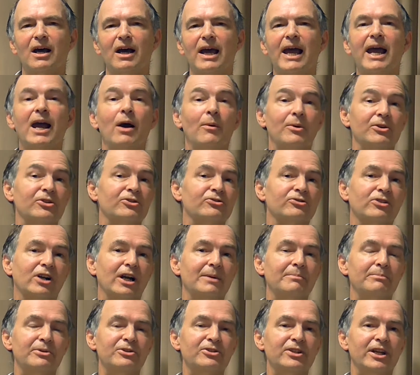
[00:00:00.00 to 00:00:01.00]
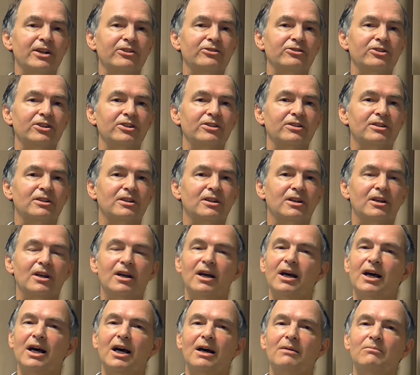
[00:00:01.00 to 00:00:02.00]
how is crime presented,
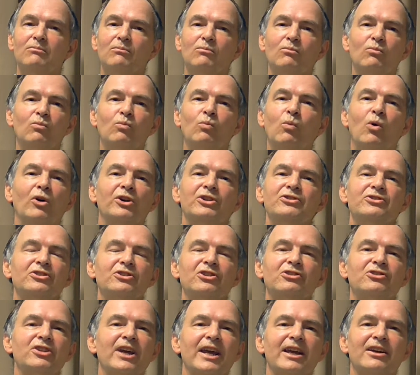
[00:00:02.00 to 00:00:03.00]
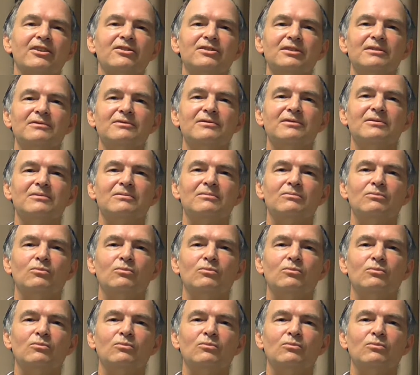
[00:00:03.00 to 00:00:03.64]
what is a detective,